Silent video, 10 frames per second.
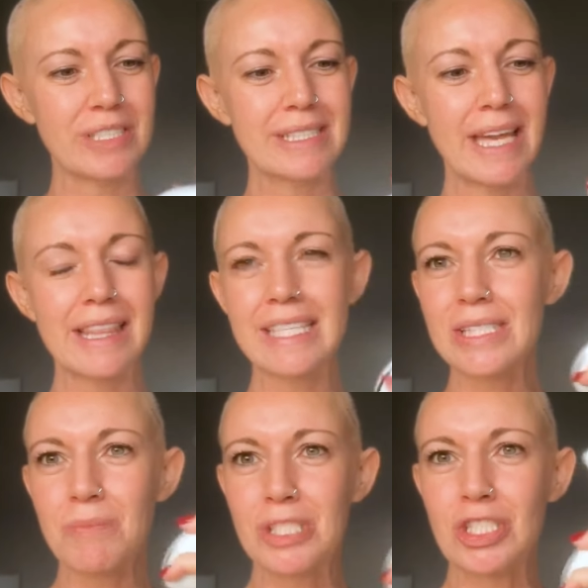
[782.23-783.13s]
It's like
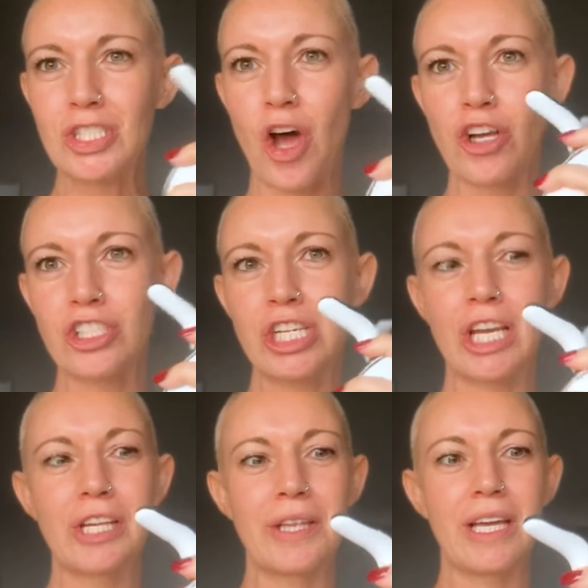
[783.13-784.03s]
this
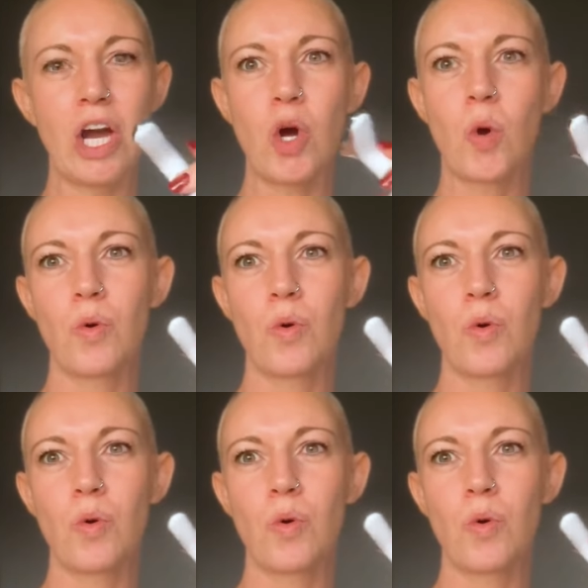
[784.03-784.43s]
massaging, like